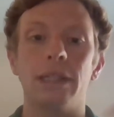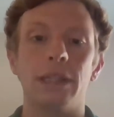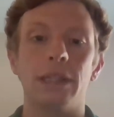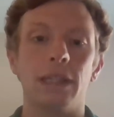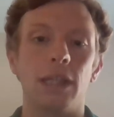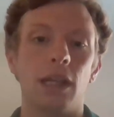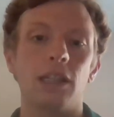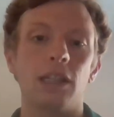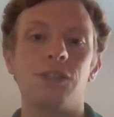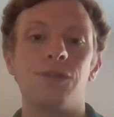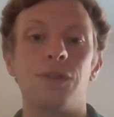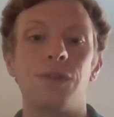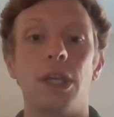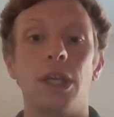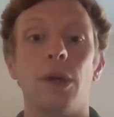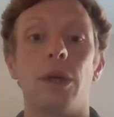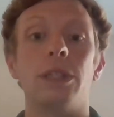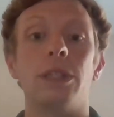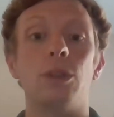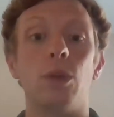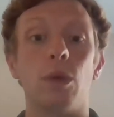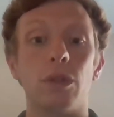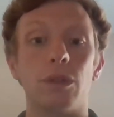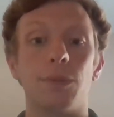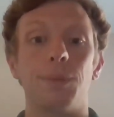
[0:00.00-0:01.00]
In the last video,
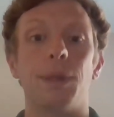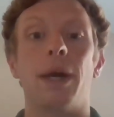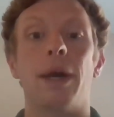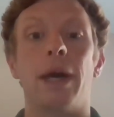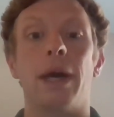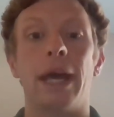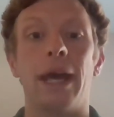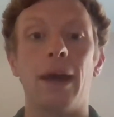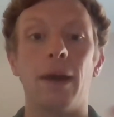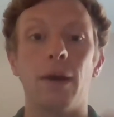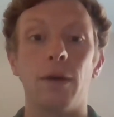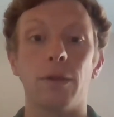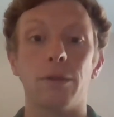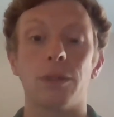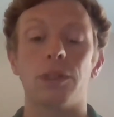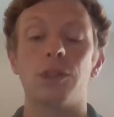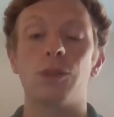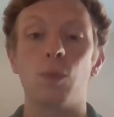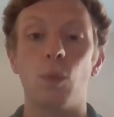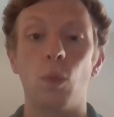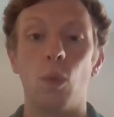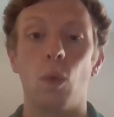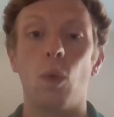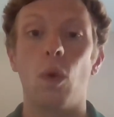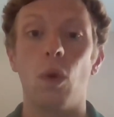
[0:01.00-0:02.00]
I talked about how
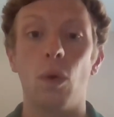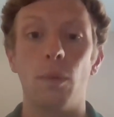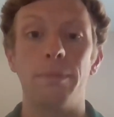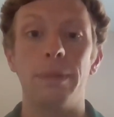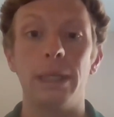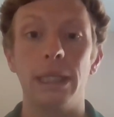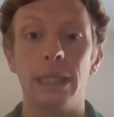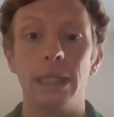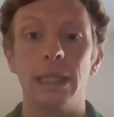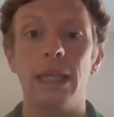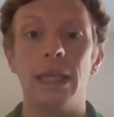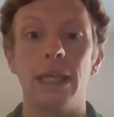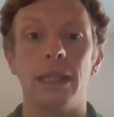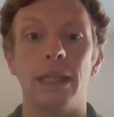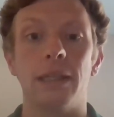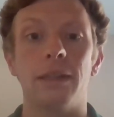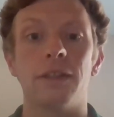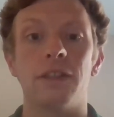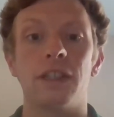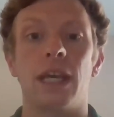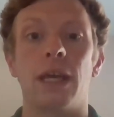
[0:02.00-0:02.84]
this war begins,